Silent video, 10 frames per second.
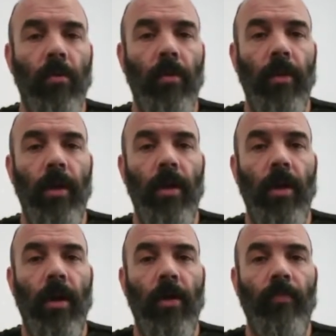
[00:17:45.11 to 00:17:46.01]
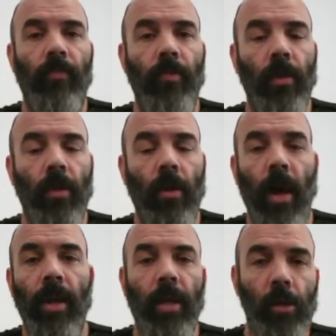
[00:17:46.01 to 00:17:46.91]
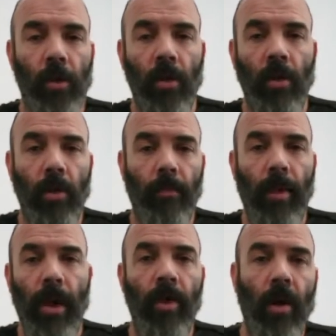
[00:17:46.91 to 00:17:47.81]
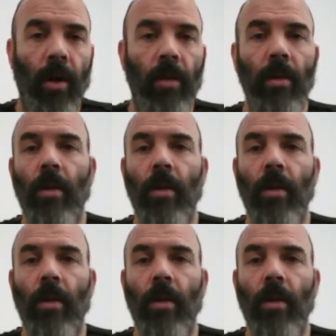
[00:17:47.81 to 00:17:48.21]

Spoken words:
The guiding gets turned back on.